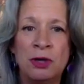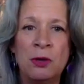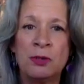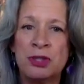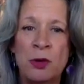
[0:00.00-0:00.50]

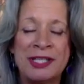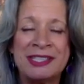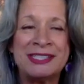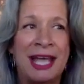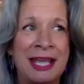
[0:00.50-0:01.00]
were so
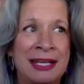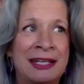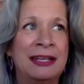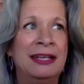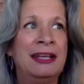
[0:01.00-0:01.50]
excited
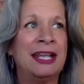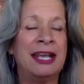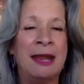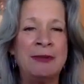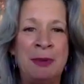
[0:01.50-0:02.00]
that
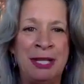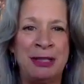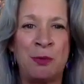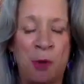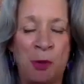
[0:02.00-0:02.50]
everybody in the
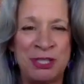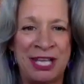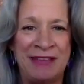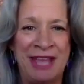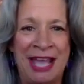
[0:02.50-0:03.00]
world was going
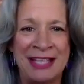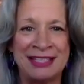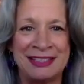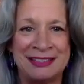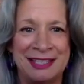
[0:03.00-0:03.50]
to have
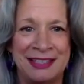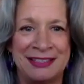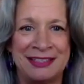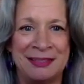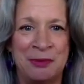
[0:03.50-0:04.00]
access to
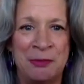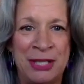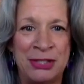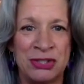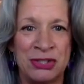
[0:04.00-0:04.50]
this information.